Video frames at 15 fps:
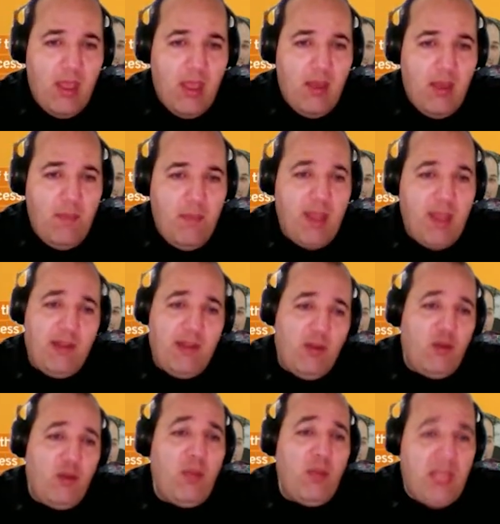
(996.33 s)
But
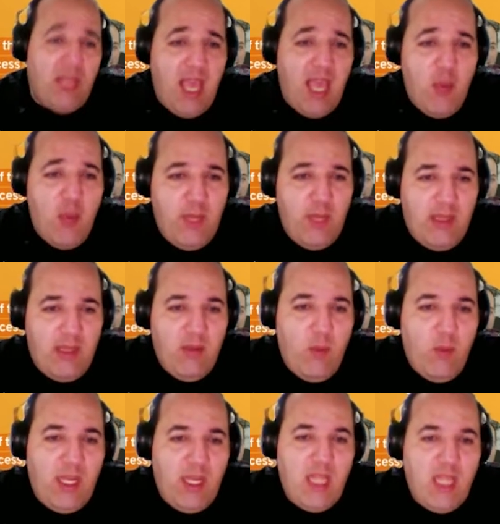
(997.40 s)
to scale it,
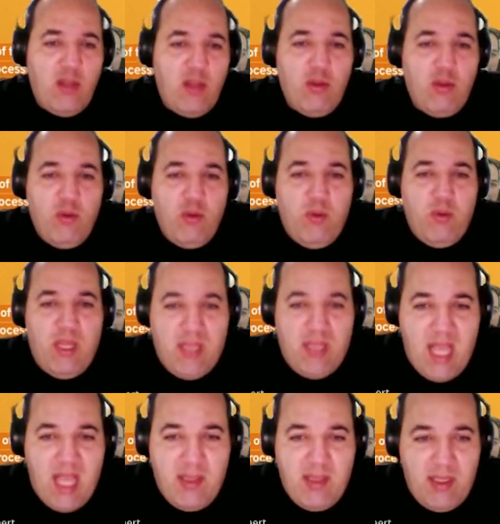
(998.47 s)
we need to do
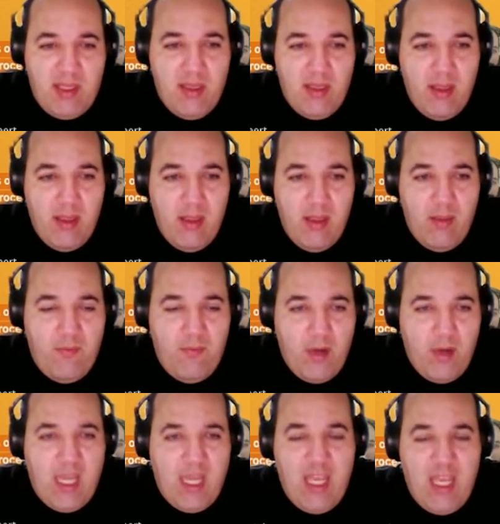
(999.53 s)
static
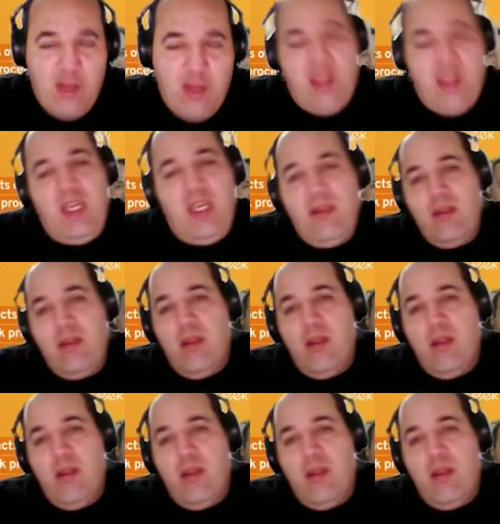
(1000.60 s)
for each team.